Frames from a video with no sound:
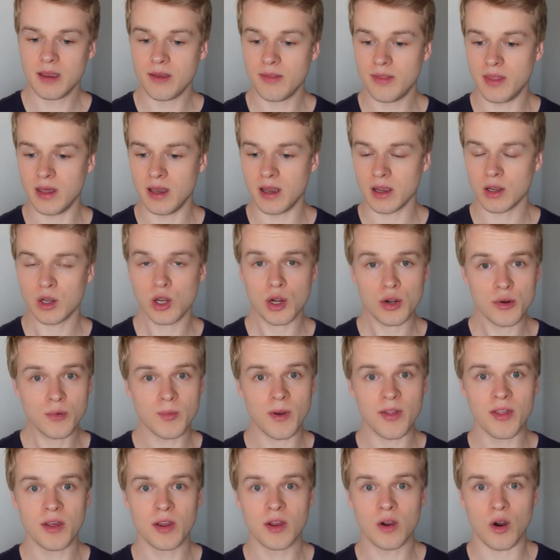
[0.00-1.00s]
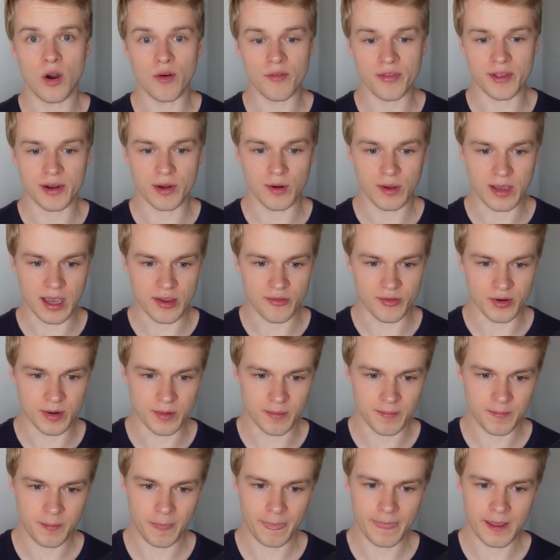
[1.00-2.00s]
the current weather of that
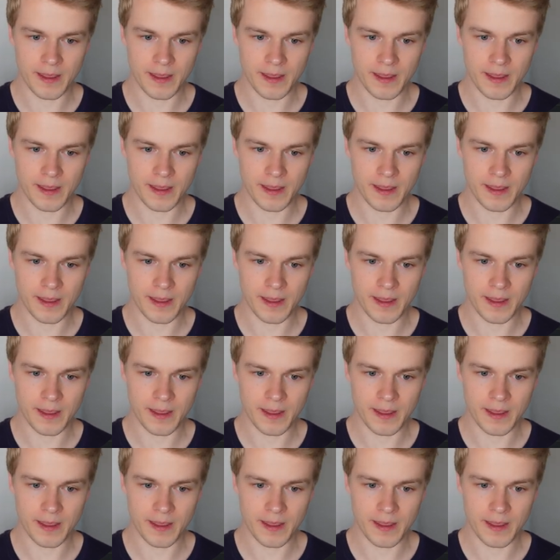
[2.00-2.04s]
location.